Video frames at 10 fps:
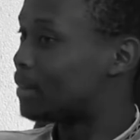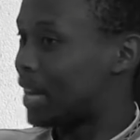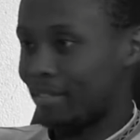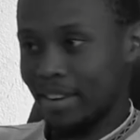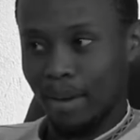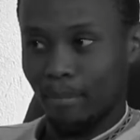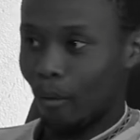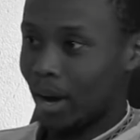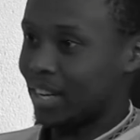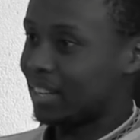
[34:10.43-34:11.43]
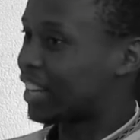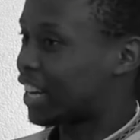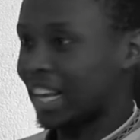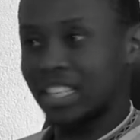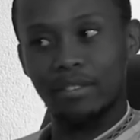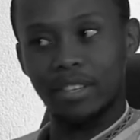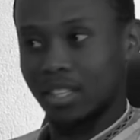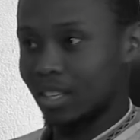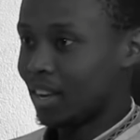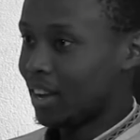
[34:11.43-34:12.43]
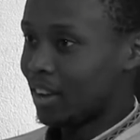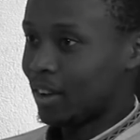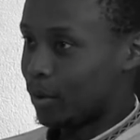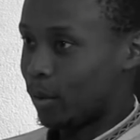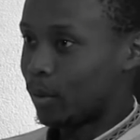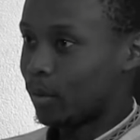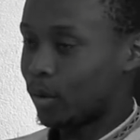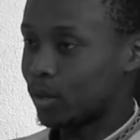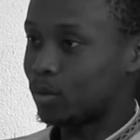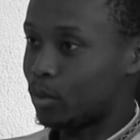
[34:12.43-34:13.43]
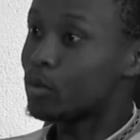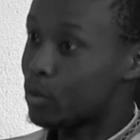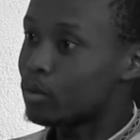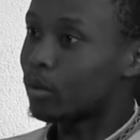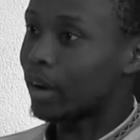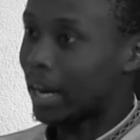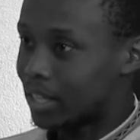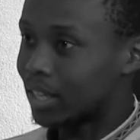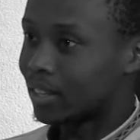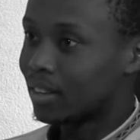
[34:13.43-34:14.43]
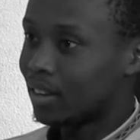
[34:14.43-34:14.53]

level number one, creativity. Yeah. No, because you're creating.